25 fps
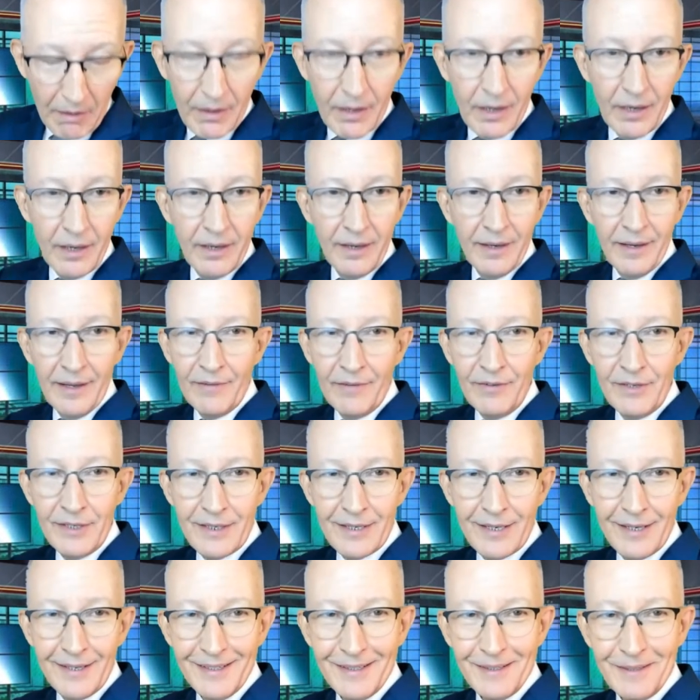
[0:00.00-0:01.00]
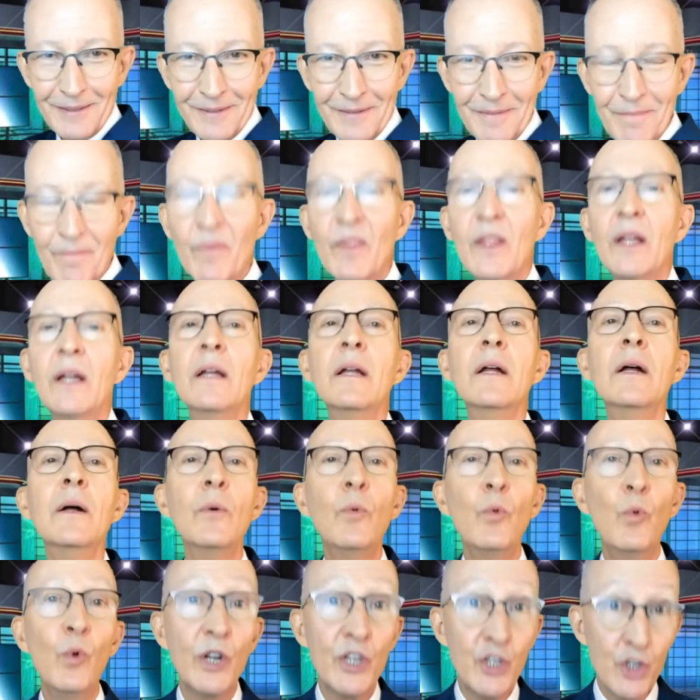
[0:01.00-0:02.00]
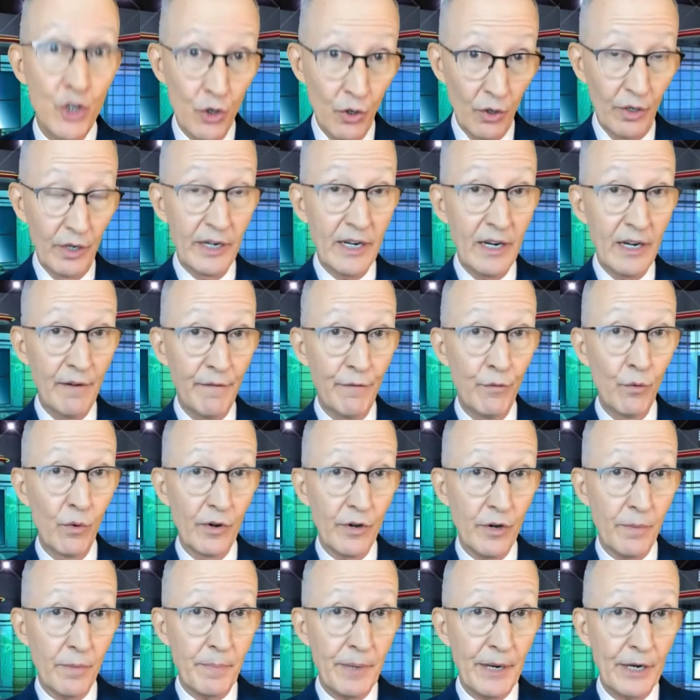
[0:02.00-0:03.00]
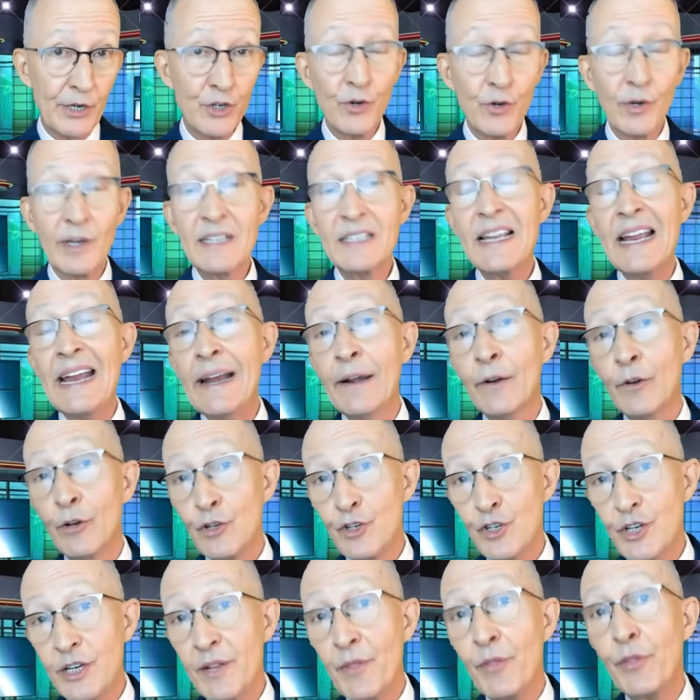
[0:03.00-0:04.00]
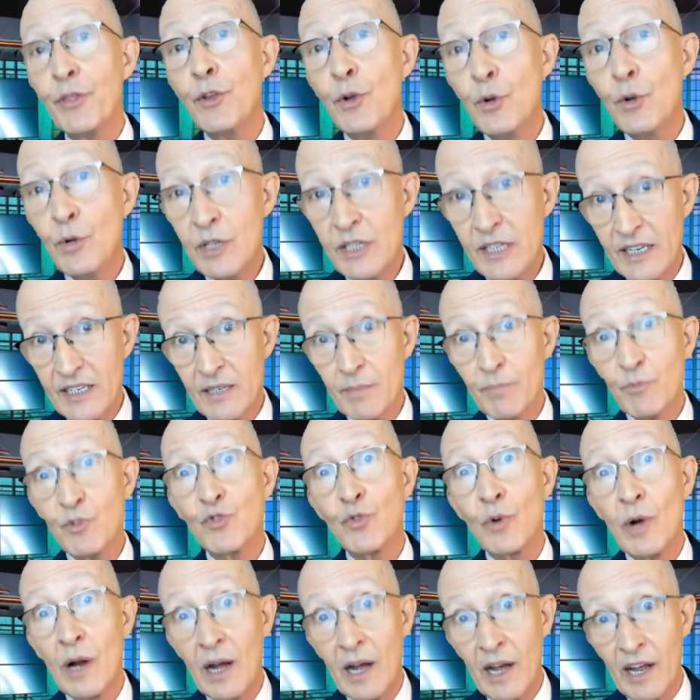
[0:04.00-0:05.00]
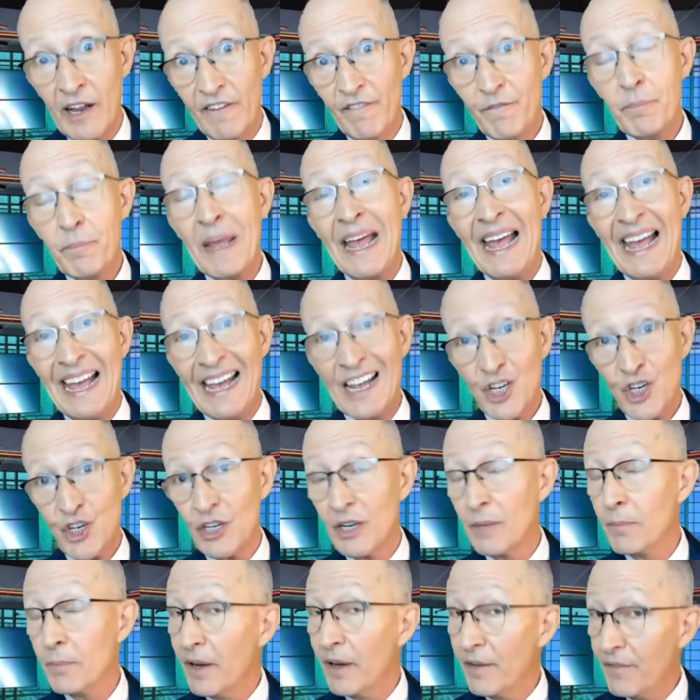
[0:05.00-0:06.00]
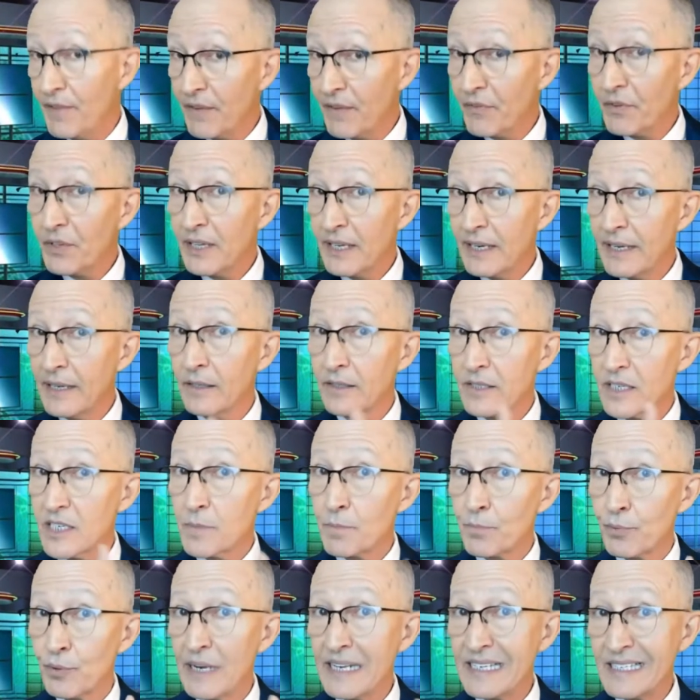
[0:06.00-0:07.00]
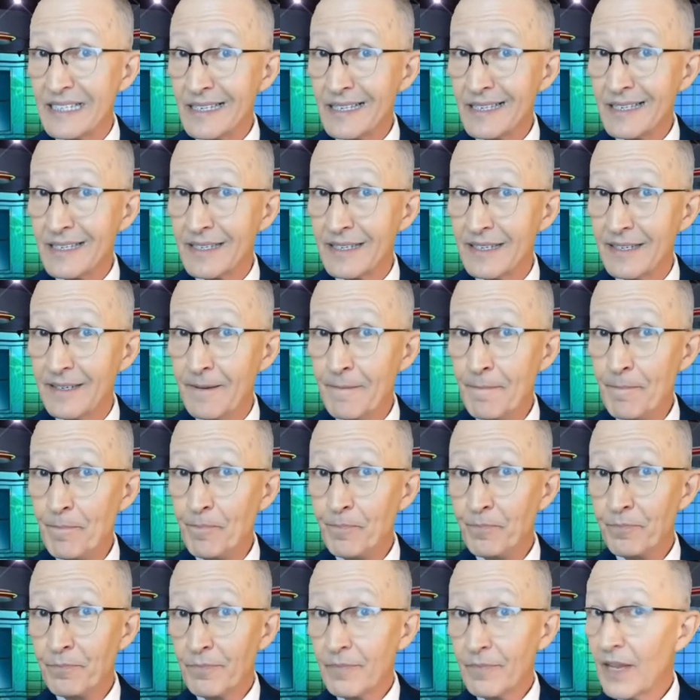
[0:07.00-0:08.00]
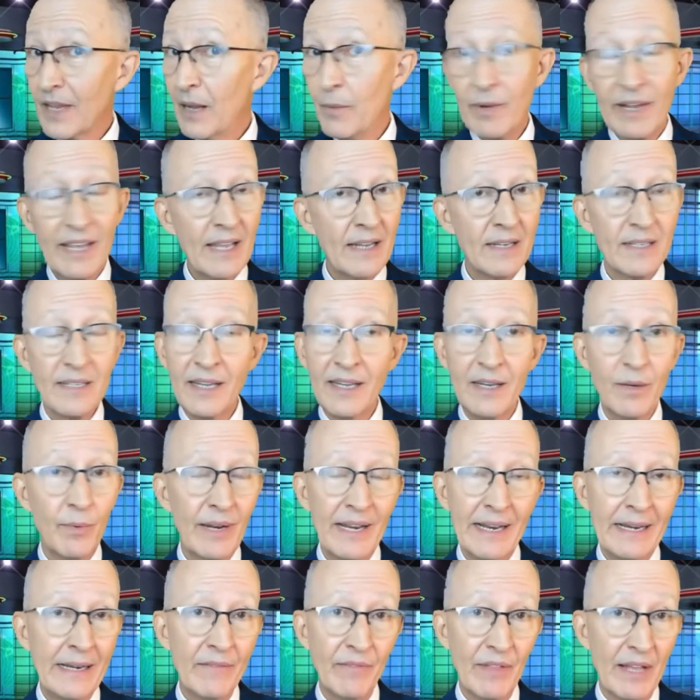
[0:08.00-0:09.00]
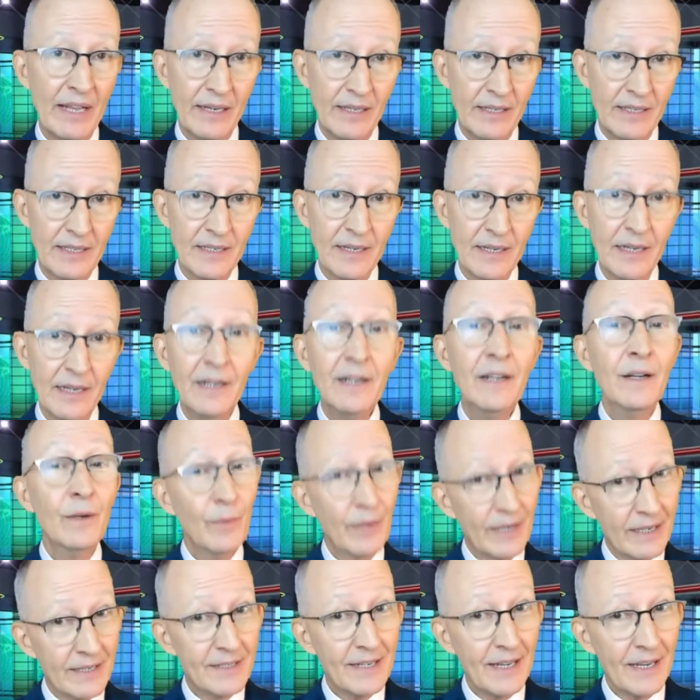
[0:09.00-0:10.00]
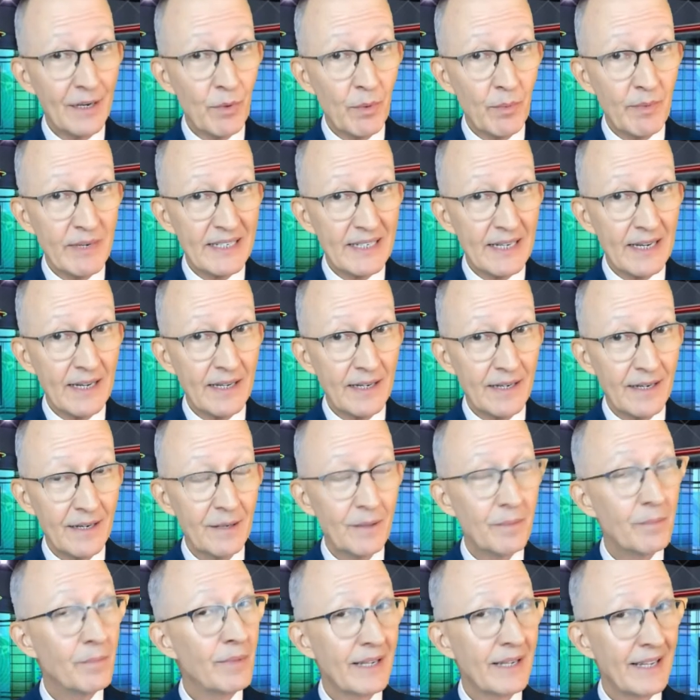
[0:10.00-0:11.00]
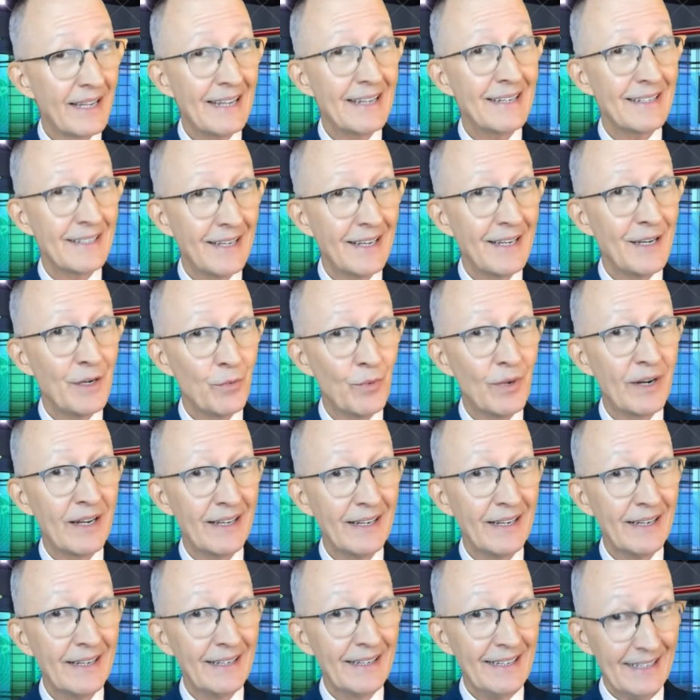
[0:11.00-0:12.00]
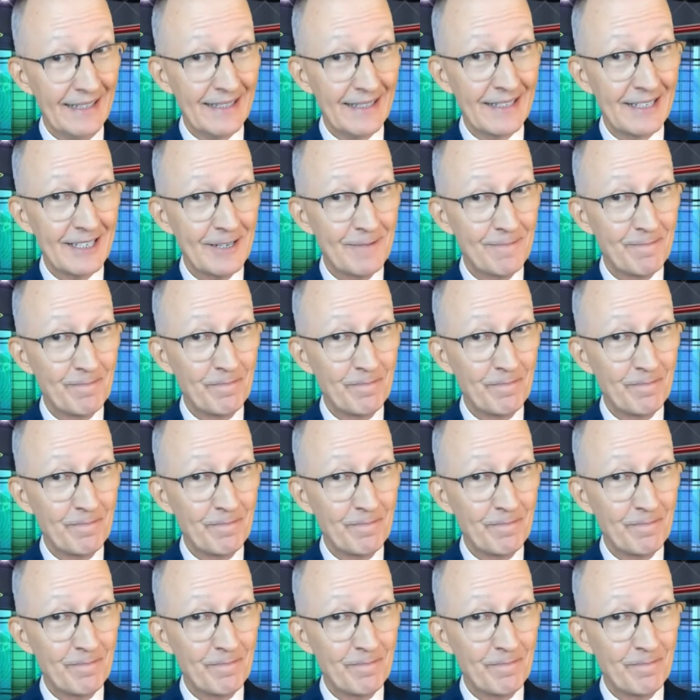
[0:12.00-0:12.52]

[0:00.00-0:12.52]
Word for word: I love it. What you're looking for in your picture is energy, enthusiasm, drive, passion. Above everything else is presence. And we can't tell you what any of that is. We can tell you when we see it, but can't tell you what it is.